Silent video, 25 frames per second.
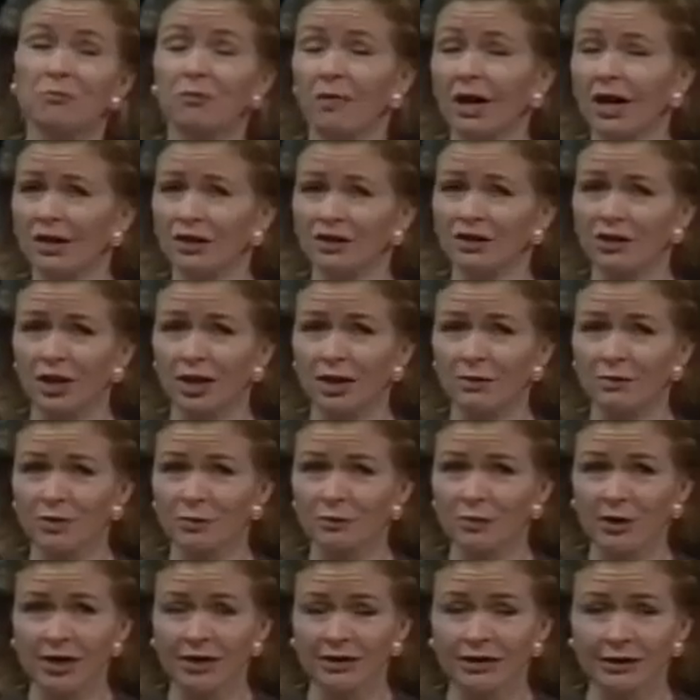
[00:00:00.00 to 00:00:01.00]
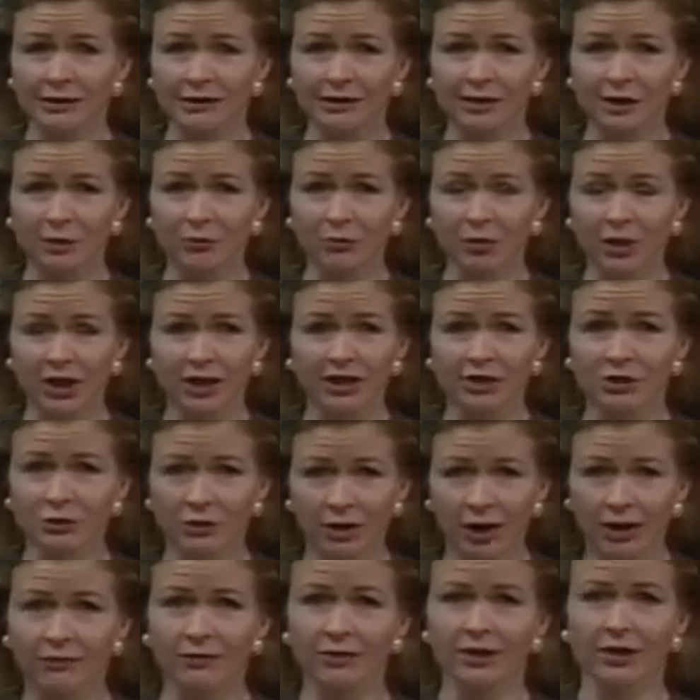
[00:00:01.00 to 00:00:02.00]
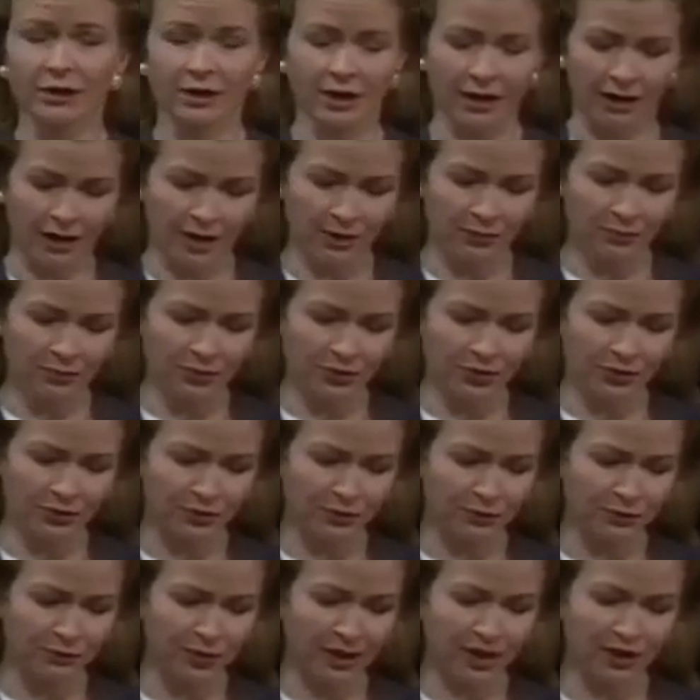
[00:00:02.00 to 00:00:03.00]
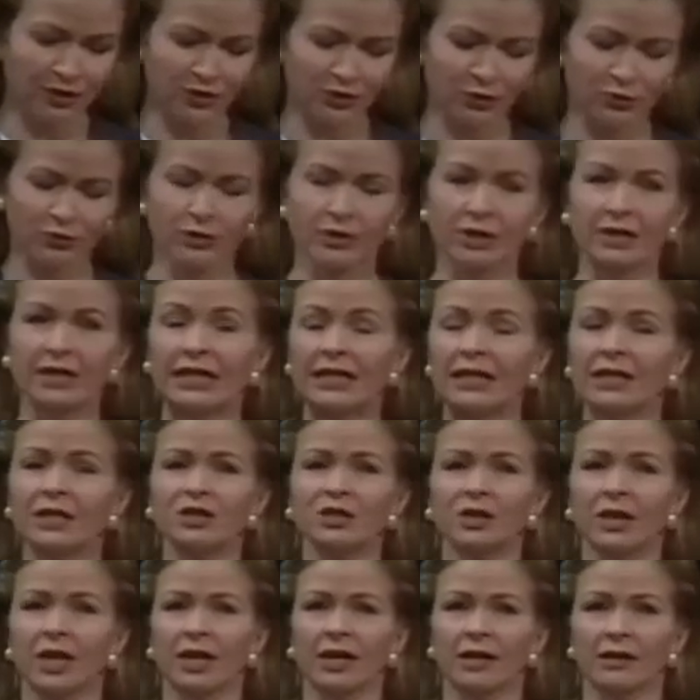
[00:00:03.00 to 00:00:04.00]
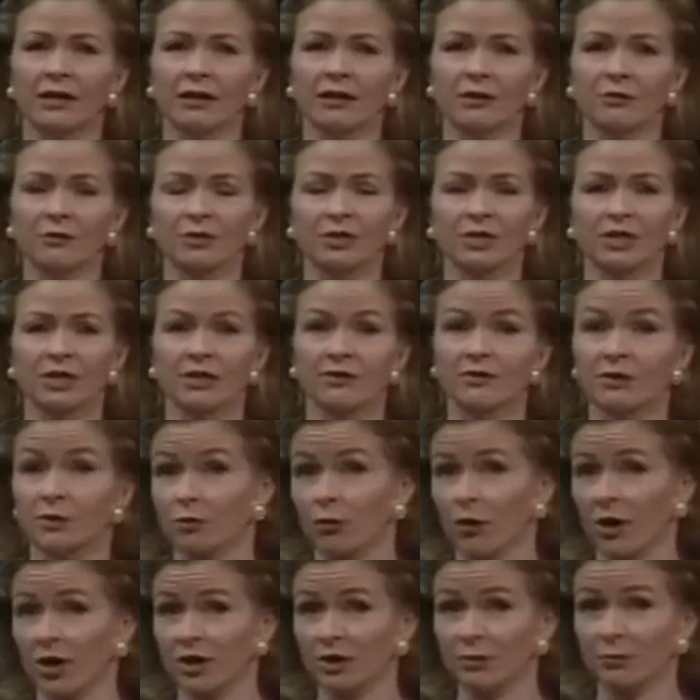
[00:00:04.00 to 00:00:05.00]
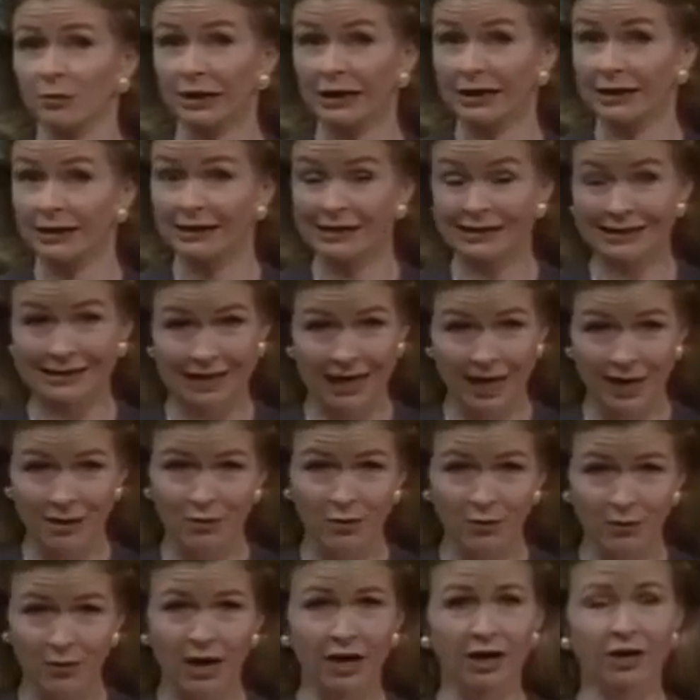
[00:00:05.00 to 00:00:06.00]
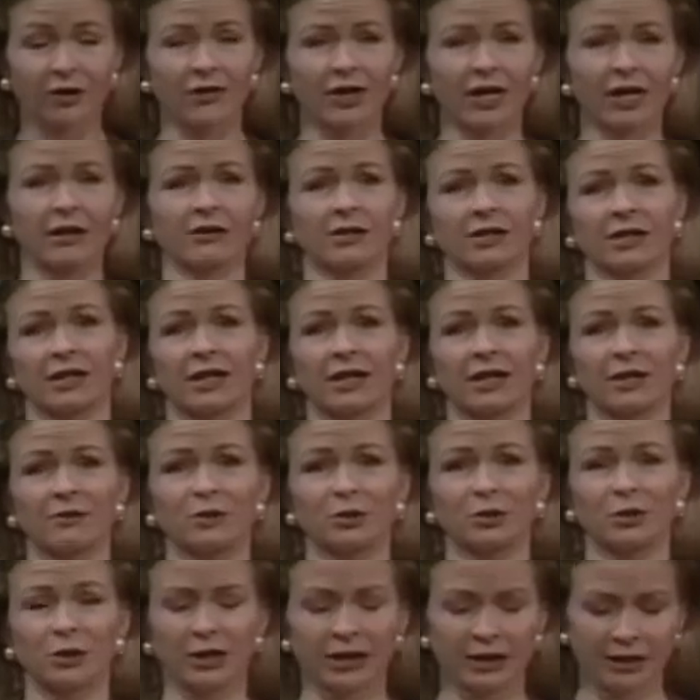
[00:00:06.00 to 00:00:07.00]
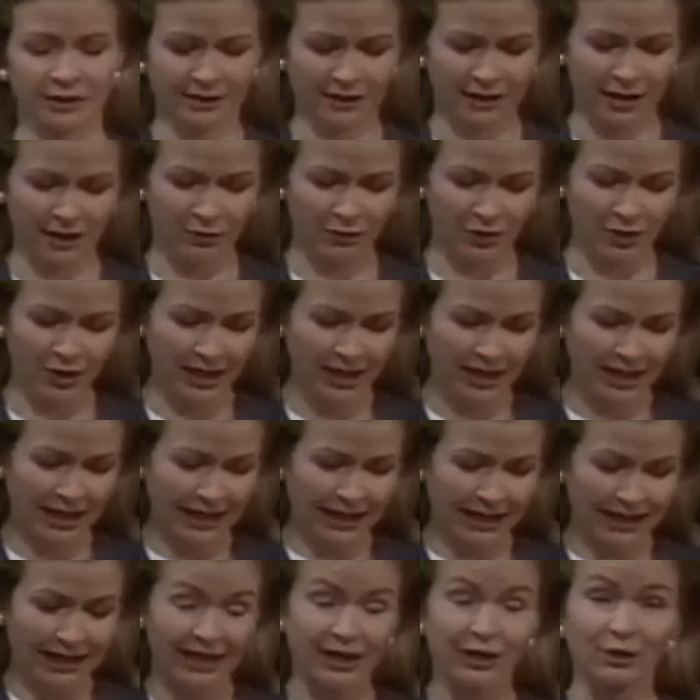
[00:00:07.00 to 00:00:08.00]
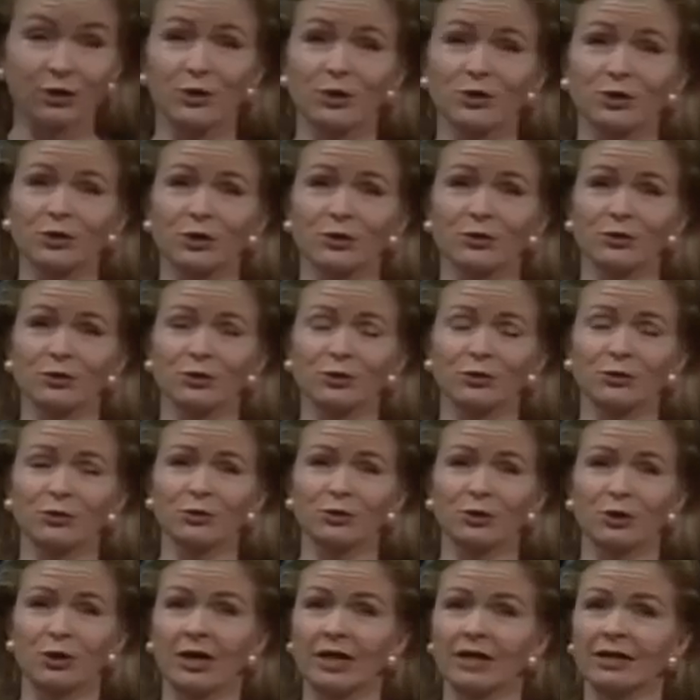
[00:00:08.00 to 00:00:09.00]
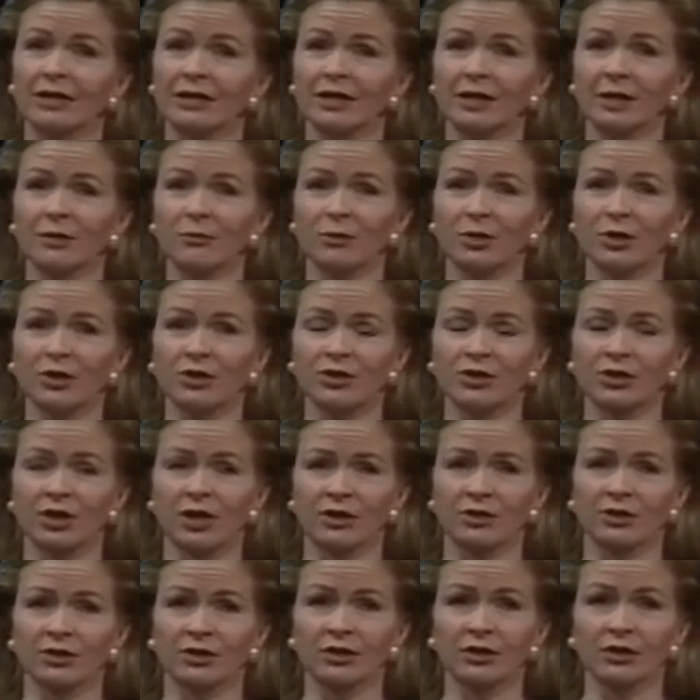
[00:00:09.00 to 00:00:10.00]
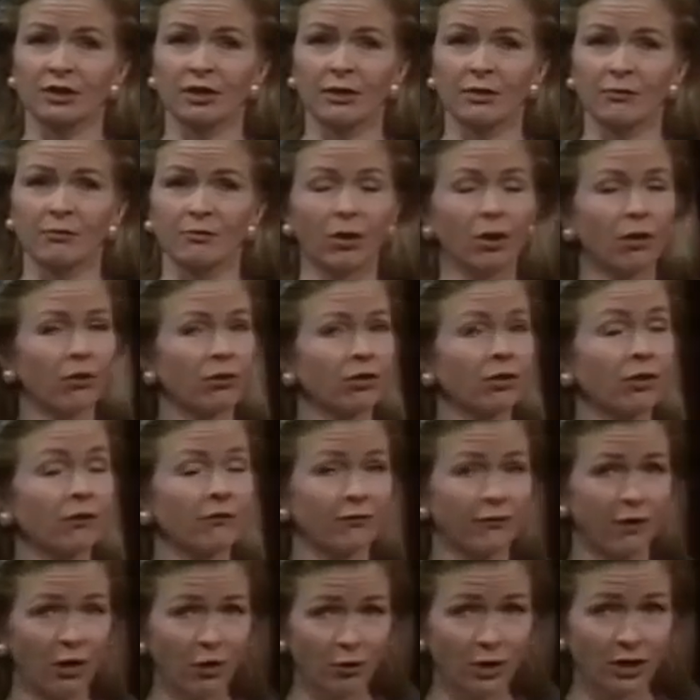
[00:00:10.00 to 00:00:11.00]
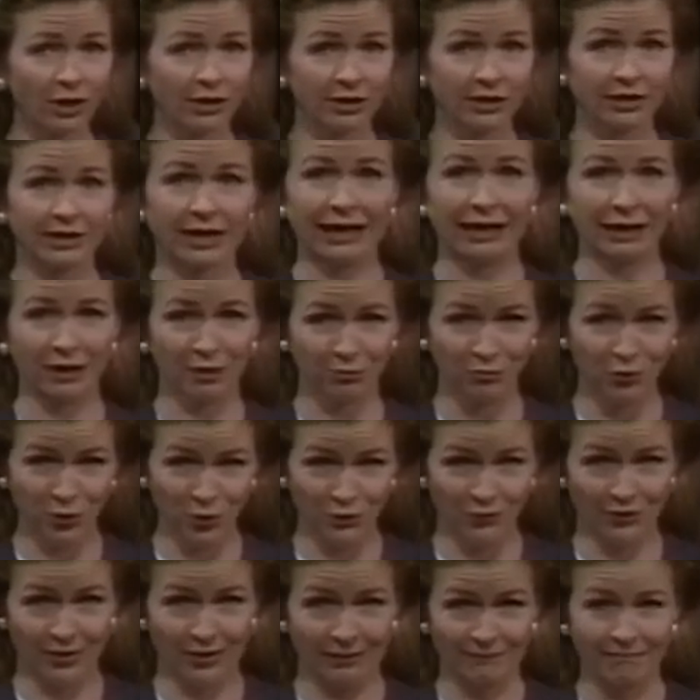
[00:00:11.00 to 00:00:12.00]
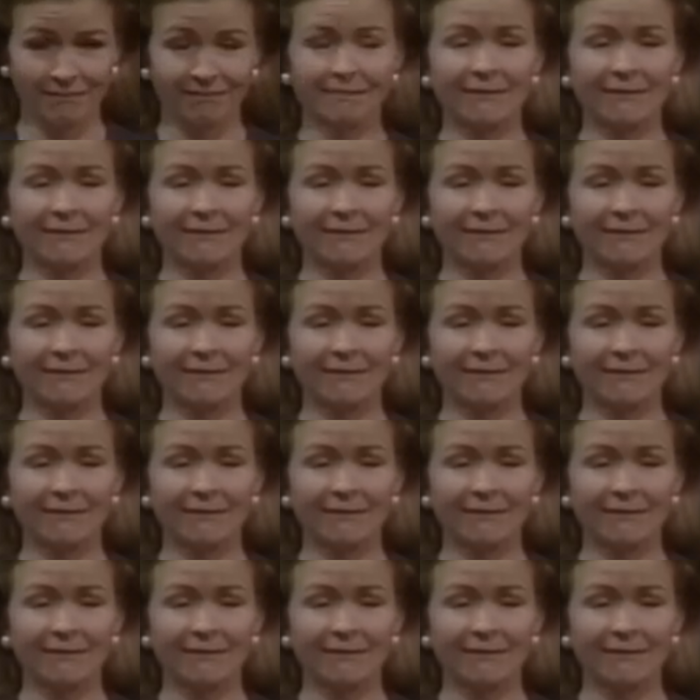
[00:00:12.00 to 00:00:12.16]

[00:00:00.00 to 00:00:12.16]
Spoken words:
My job is basically to play traffic cop to make sure that each candidate receives approximately the same amount of airtime during this hour, and also to try and keep the discussion both focused and moving.